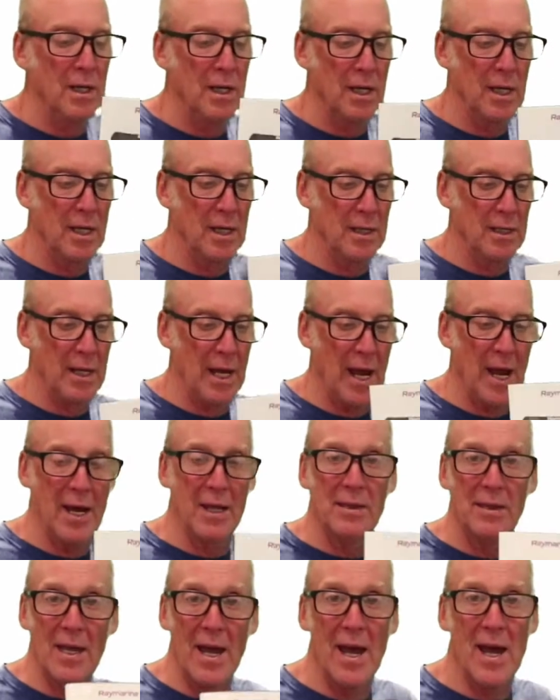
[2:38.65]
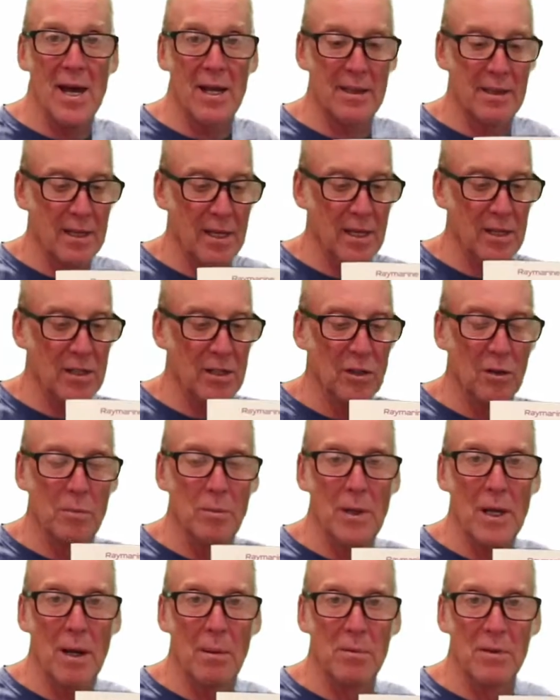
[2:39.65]
And at that, then you'll
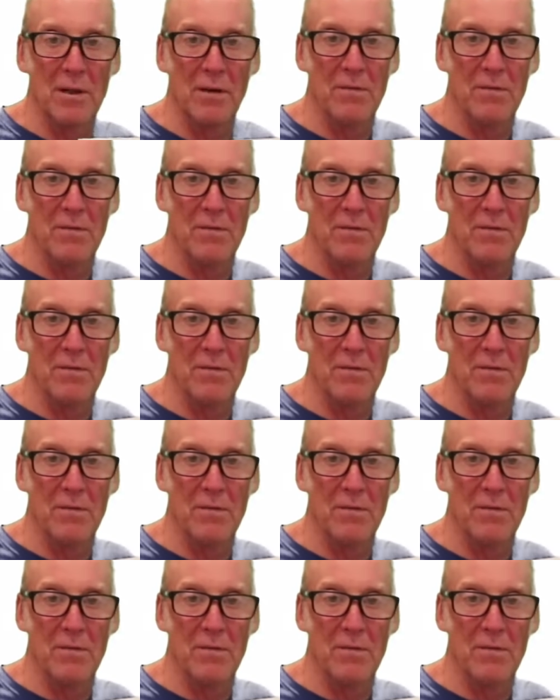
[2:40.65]
be able